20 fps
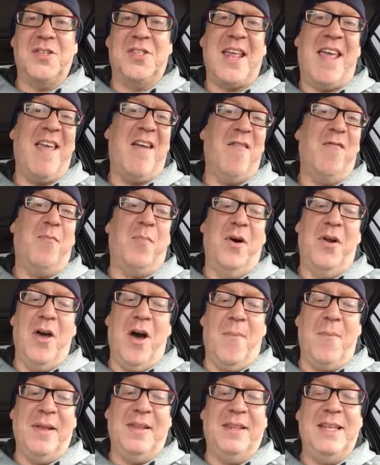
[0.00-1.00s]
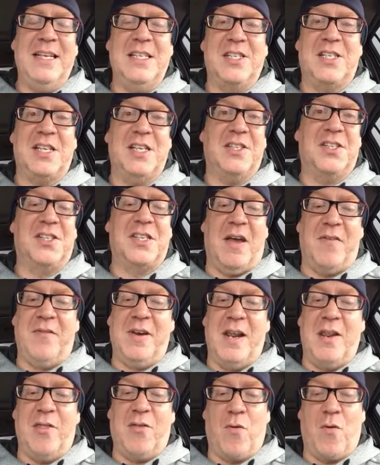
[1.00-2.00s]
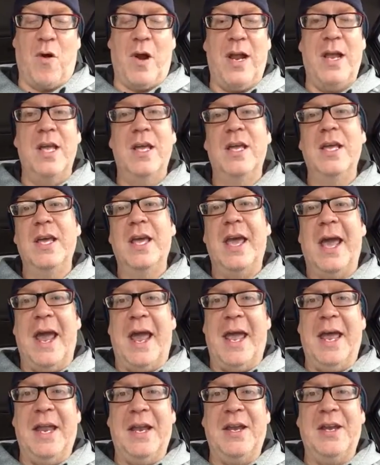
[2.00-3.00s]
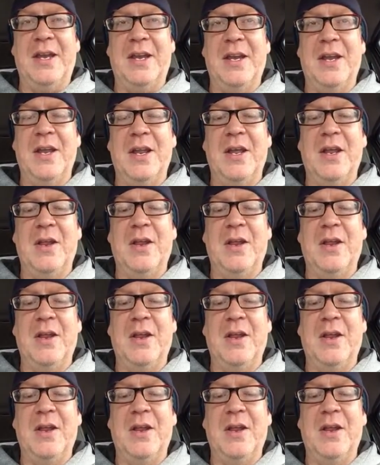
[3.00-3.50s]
as they have put up at least 73 in